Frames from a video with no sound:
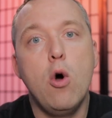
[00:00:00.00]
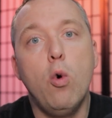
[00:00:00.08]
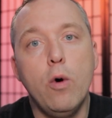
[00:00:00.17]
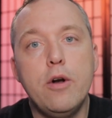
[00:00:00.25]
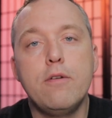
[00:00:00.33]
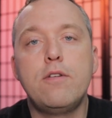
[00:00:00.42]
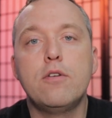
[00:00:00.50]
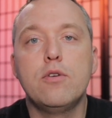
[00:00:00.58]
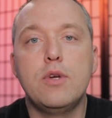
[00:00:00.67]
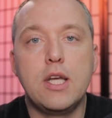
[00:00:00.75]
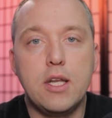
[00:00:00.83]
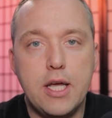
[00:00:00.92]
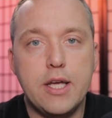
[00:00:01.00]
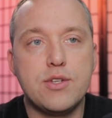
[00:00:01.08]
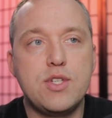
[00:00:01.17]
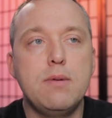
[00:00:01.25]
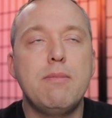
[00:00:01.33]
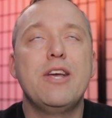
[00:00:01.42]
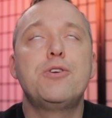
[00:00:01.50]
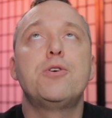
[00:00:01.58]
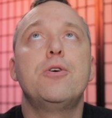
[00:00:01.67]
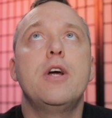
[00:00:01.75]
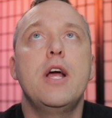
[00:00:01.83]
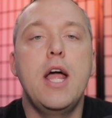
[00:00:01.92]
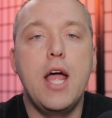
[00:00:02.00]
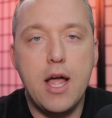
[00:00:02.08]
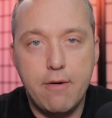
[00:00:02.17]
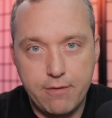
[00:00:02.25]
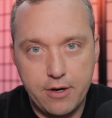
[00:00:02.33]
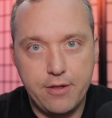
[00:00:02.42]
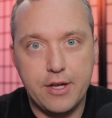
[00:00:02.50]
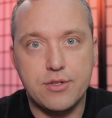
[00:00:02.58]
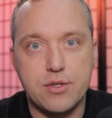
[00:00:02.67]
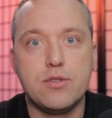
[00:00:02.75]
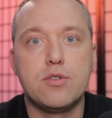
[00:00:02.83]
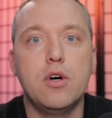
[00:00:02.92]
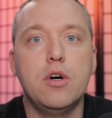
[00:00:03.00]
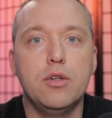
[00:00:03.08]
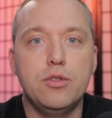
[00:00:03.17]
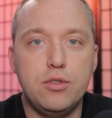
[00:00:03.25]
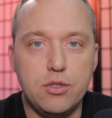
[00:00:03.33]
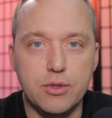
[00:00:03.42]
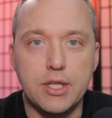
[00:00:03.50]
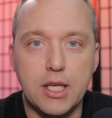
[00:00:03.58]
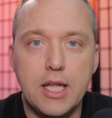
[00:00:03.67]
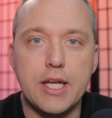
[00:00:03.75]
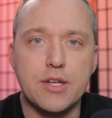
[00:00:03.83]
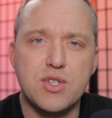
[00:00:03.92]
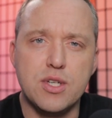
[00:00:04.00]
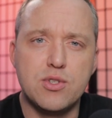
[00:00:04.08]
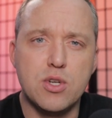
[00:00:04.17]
or if you're doing legacy, make sure everything's installed doing legacy.